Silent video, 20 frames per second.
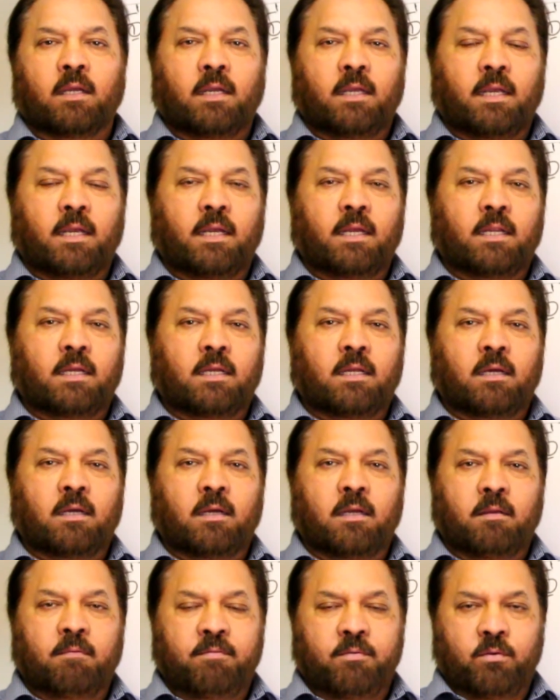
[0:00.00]
and
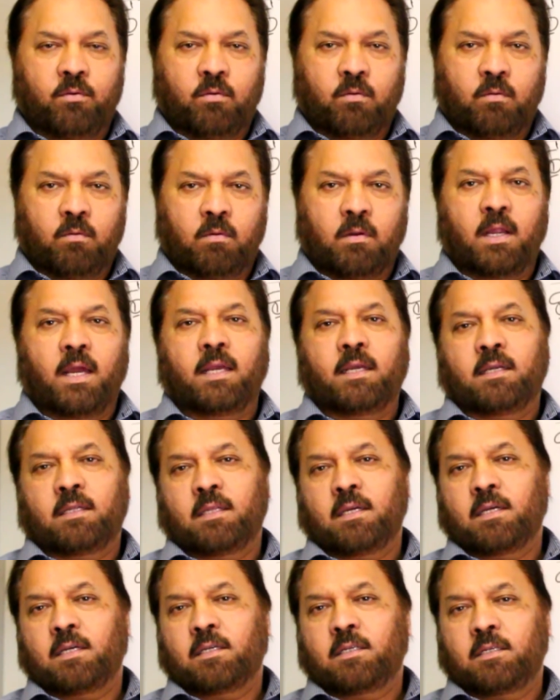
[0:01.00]
if you like
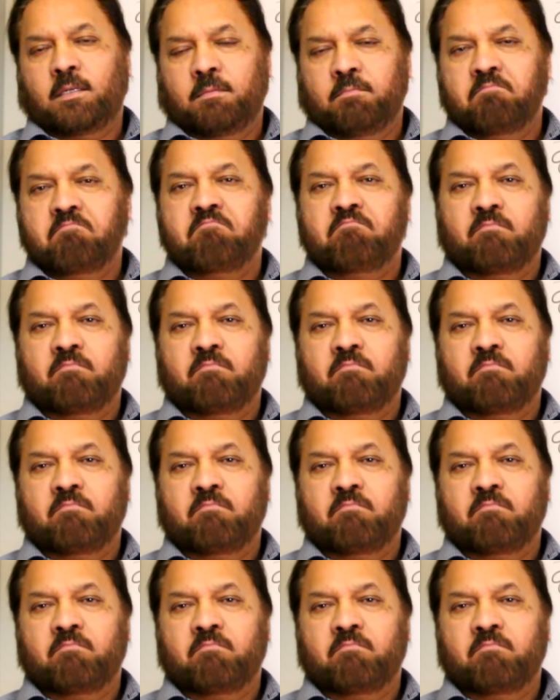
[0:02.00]
this,